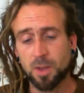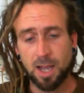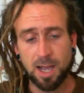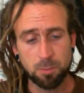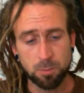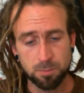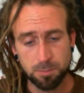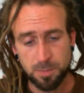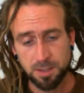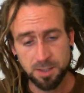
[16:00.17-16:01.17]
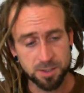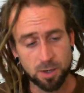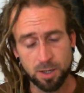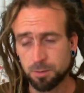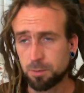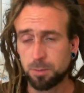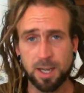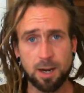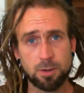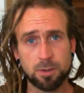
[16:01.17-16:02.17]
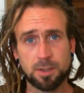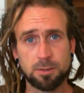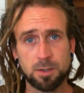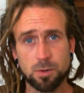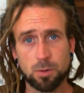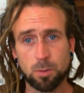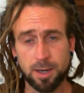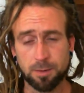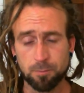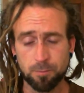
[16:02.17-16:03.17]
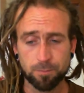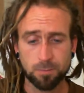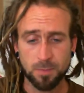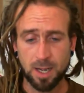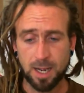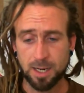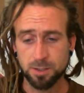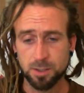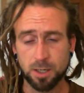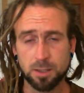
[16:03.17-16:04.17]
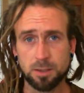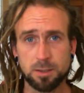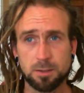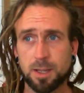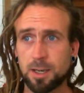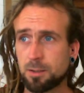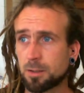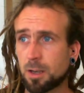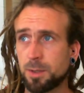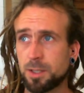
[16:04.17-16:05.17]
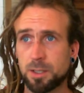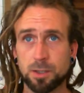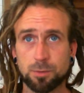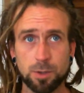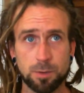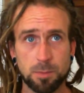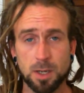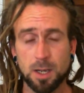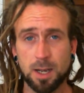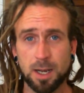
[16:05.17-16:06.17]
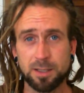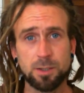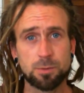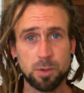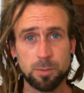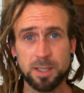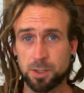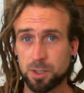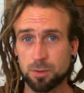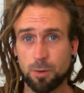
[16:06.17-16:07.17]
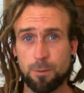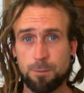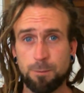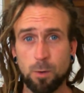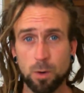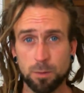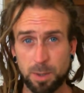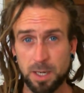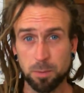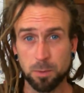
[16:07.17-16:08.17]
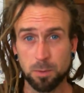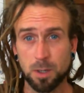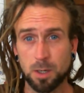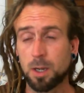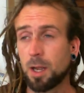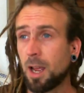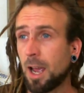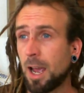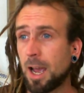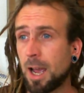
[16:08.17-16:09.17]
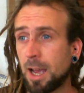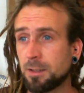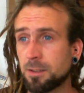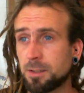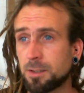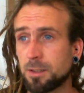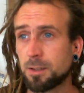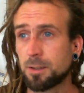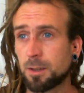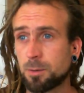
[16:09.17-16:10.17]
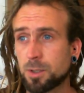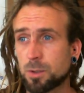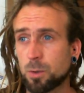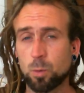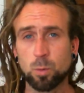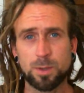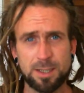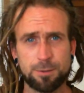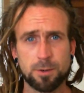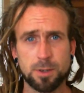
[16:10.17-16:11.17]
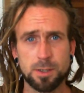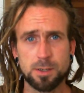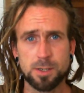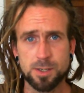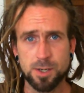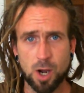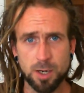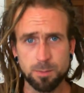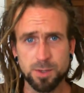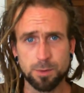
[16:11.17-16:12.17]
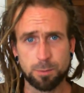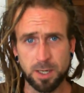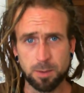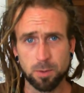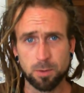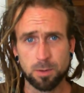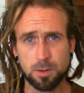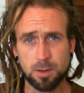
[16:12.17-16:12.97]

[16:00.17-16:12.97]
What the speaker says: me and this guy, we carry on down this hallway, and I then come into this room, and this room is just full of people, and they were just all different types of people. I